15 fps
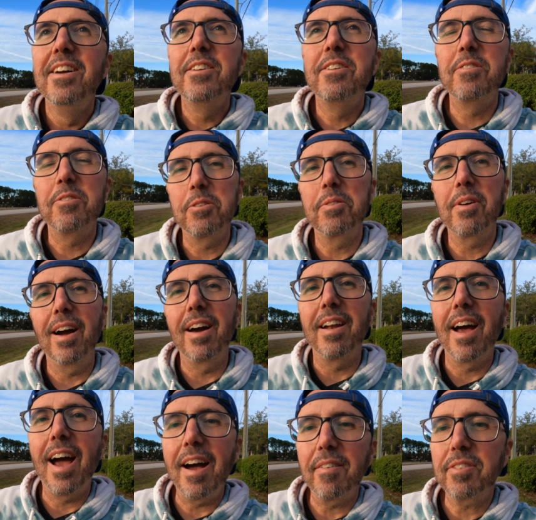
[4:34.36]
you do
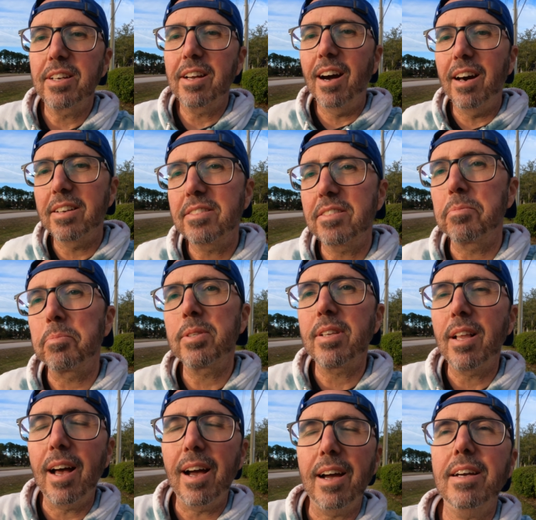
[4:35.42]
kind of have to cut it some
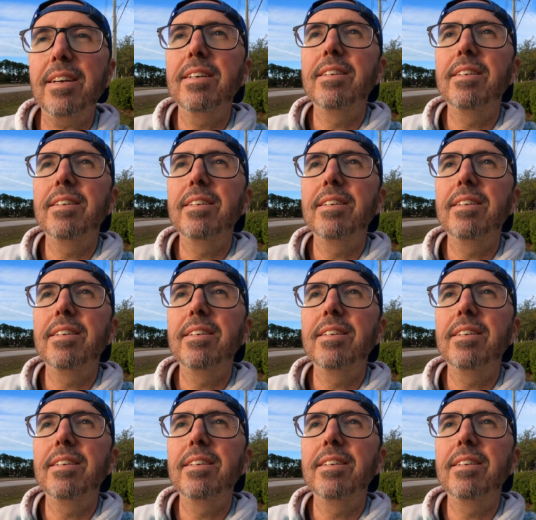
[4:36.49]
slack.